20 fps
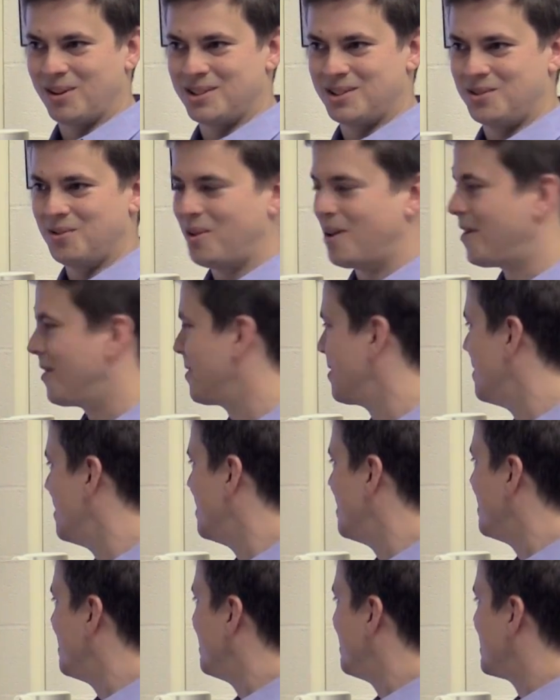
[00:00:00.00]
It's too hard
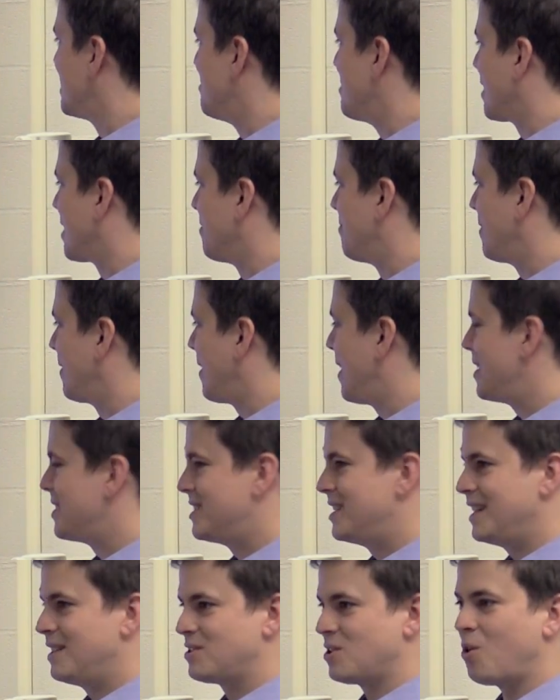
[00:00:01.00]
to make a
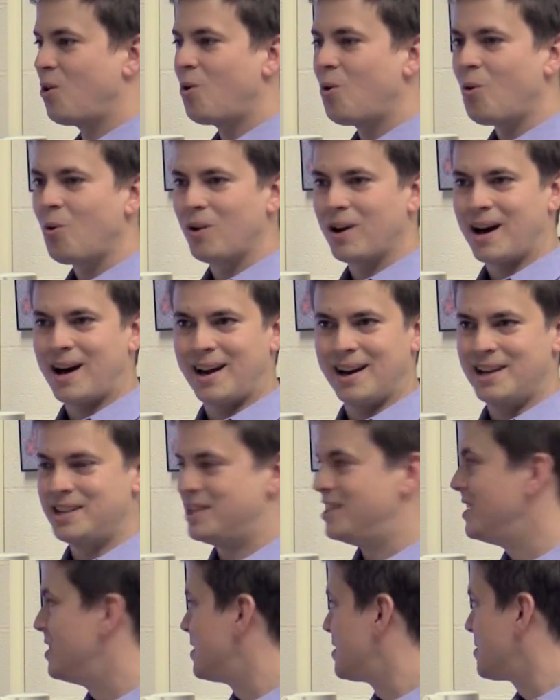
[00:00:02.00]
phylogeny. There's a whole
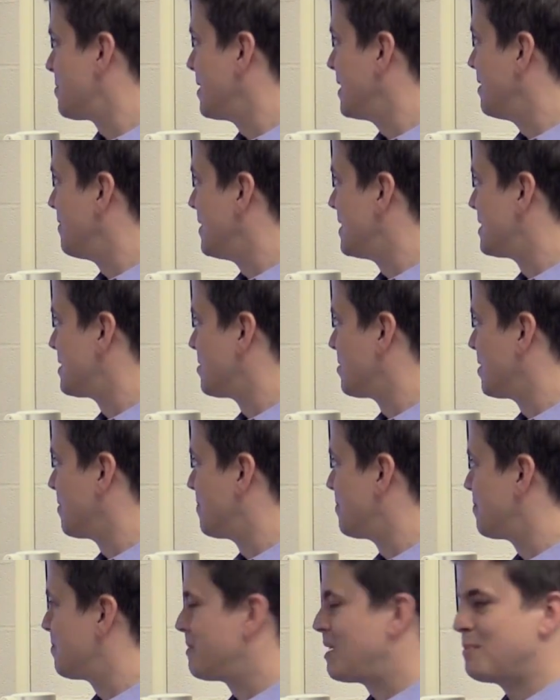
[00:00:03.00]
cottage industry of this sort
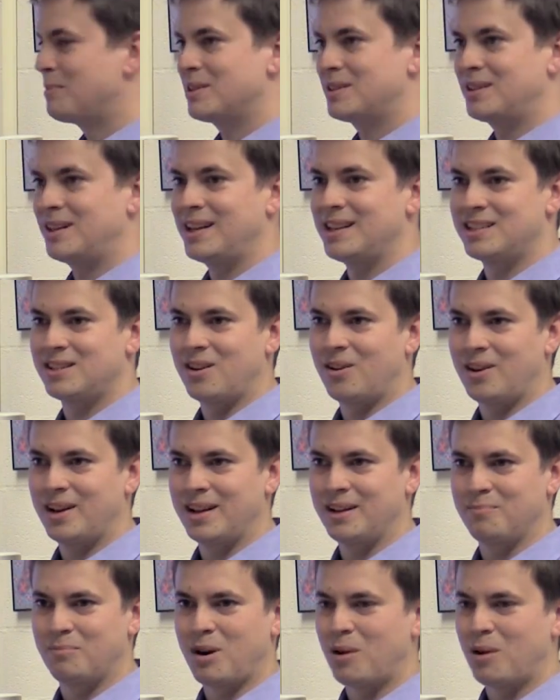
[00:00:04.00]
of type of study starting